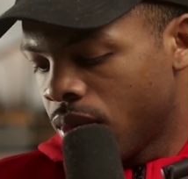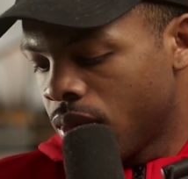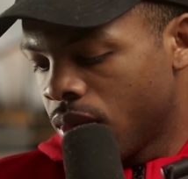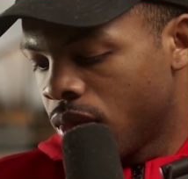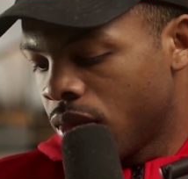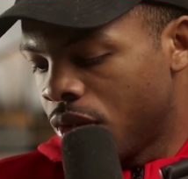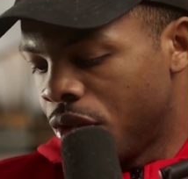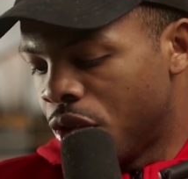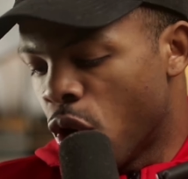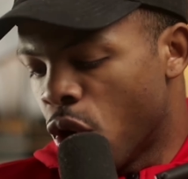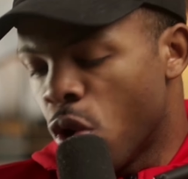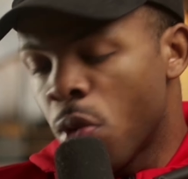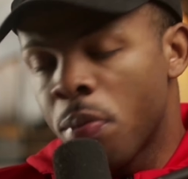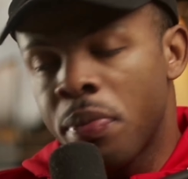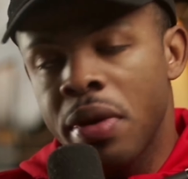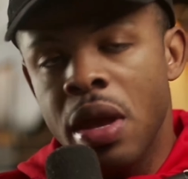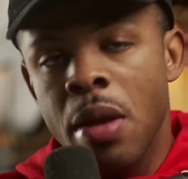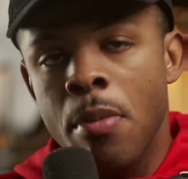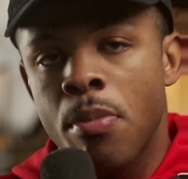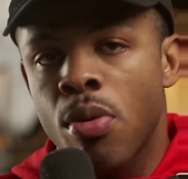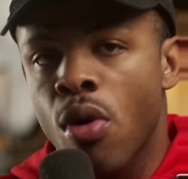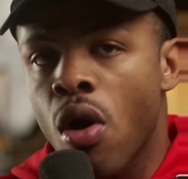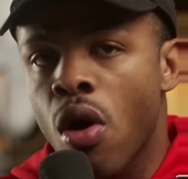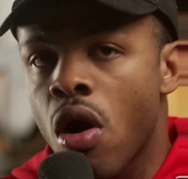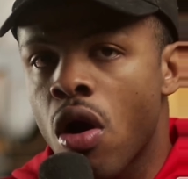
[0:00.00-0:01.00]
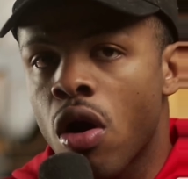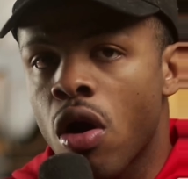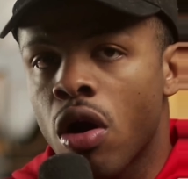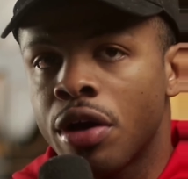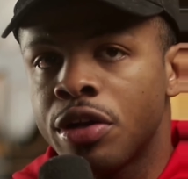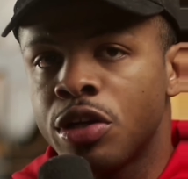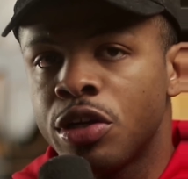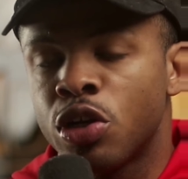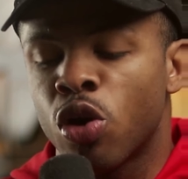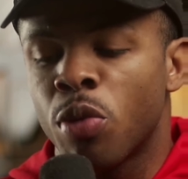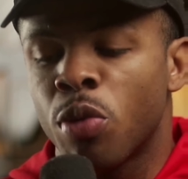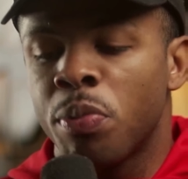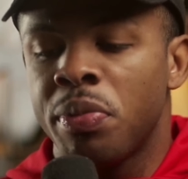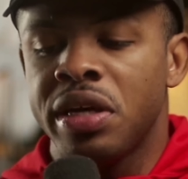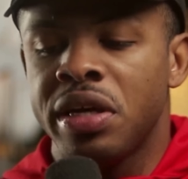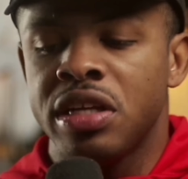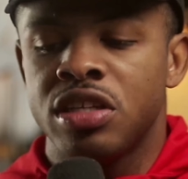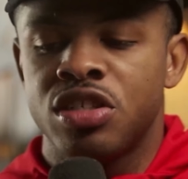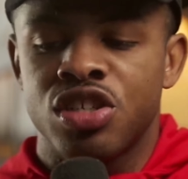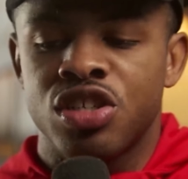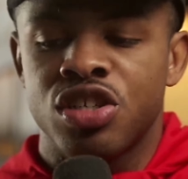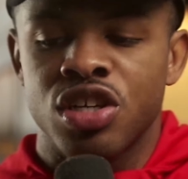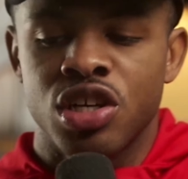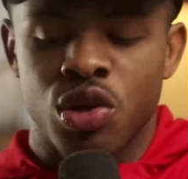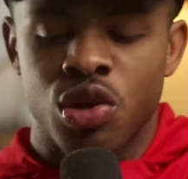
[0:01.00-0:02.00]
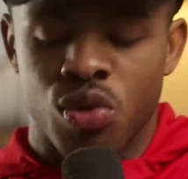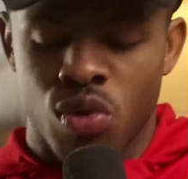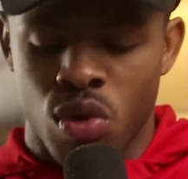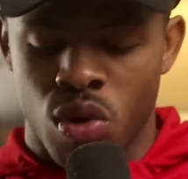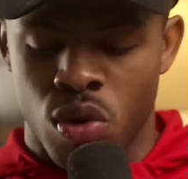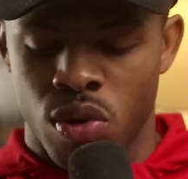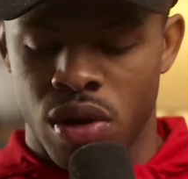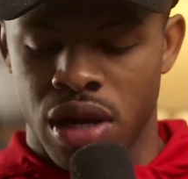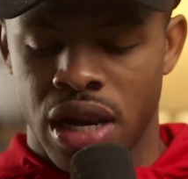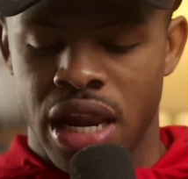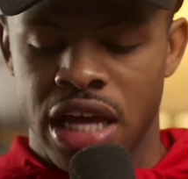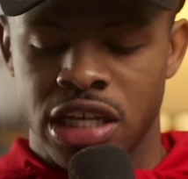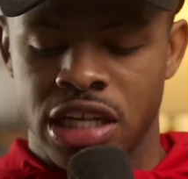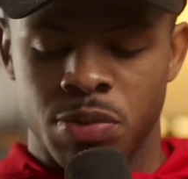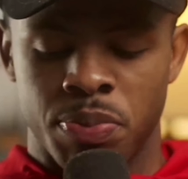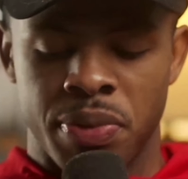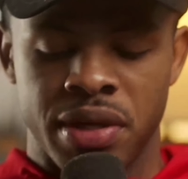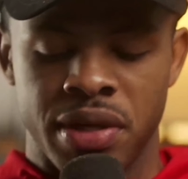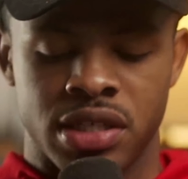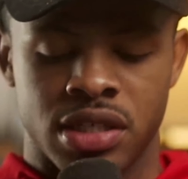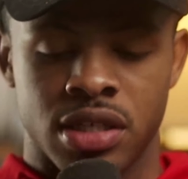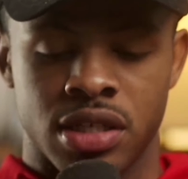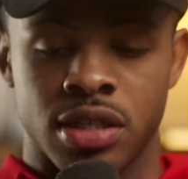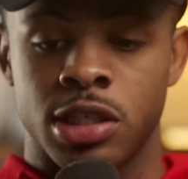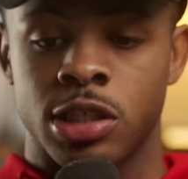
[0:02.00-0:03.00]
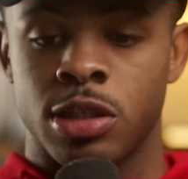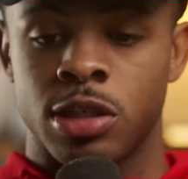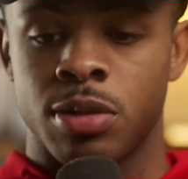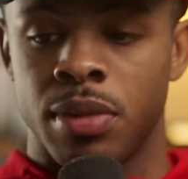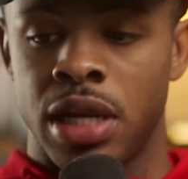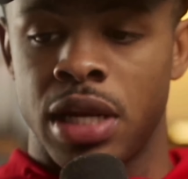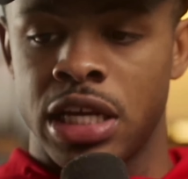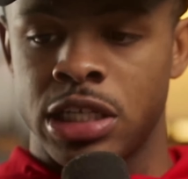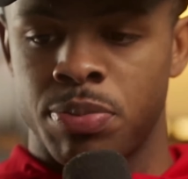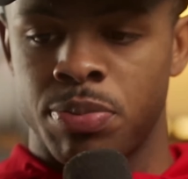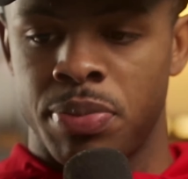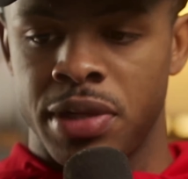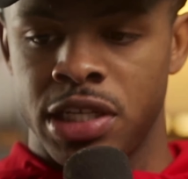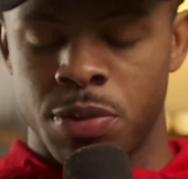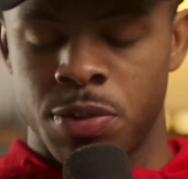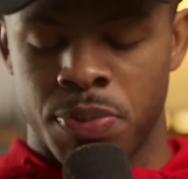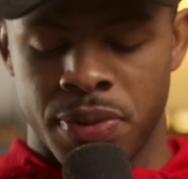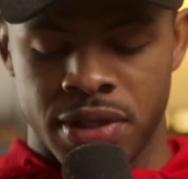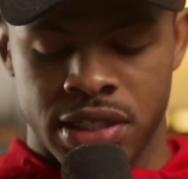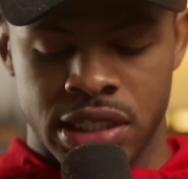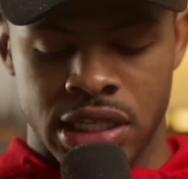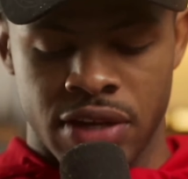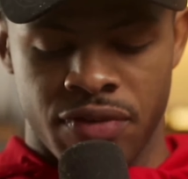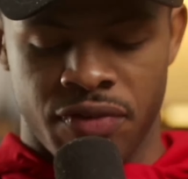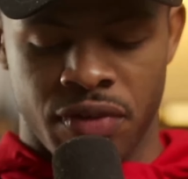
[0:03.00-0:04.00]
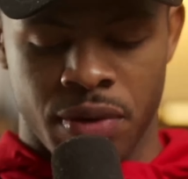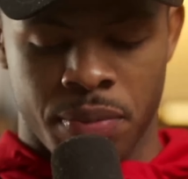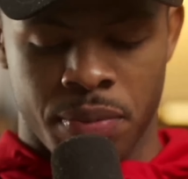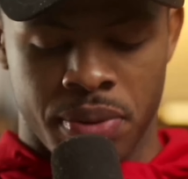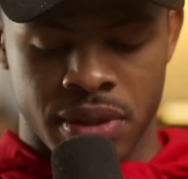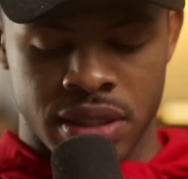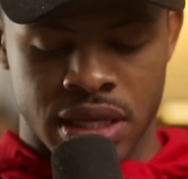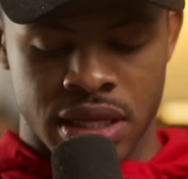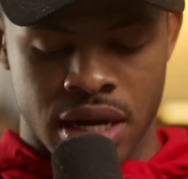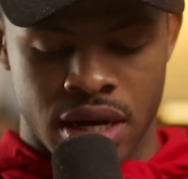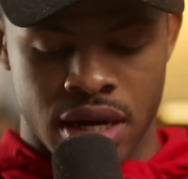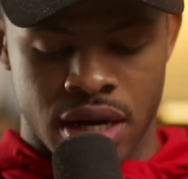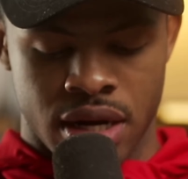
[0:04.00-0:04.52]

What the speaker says: Don't be broad. Don't be general. Let's be specific. Put that in the